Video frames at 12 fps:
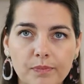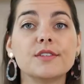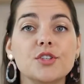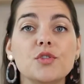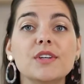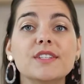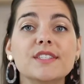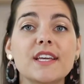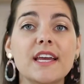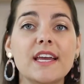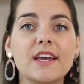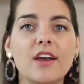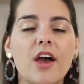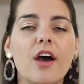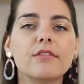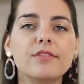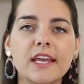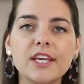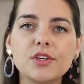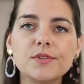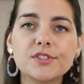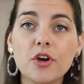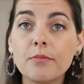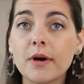So you could say, thank you
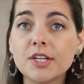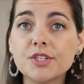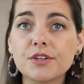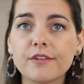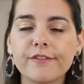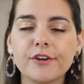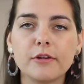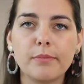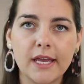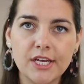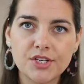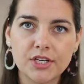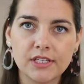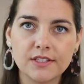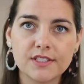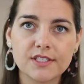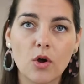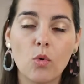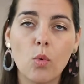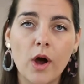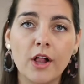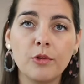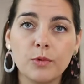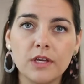so much for your patience
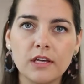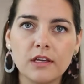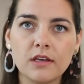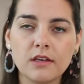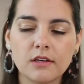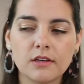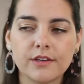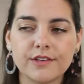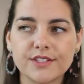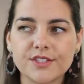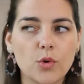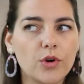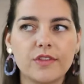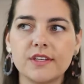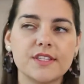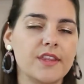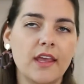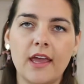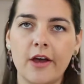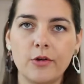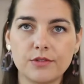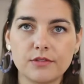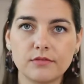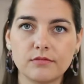while we sort this thing
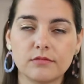out.